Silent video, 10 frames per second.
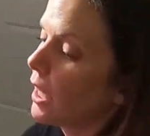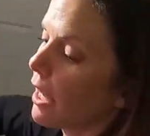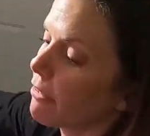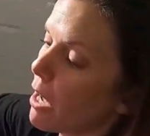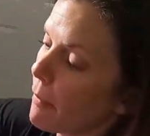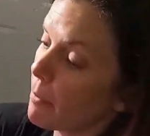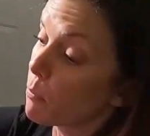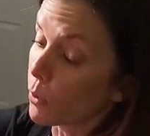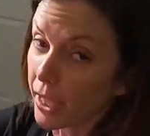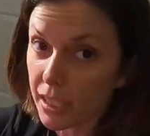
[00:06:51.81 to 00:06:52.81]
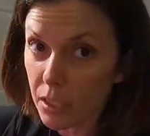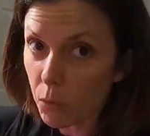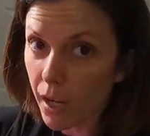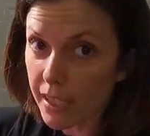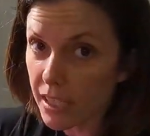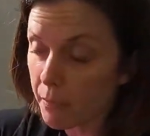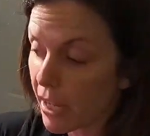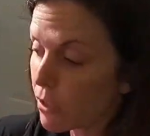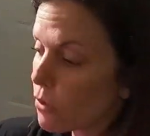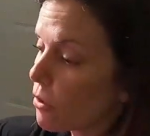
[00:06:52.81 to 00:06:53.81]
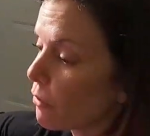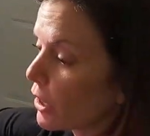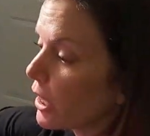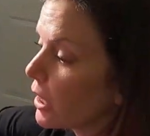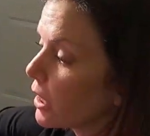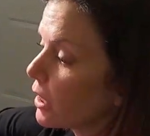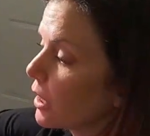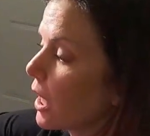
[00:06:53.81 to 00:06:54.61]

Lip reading: I've got my brandywine tomatoes over here,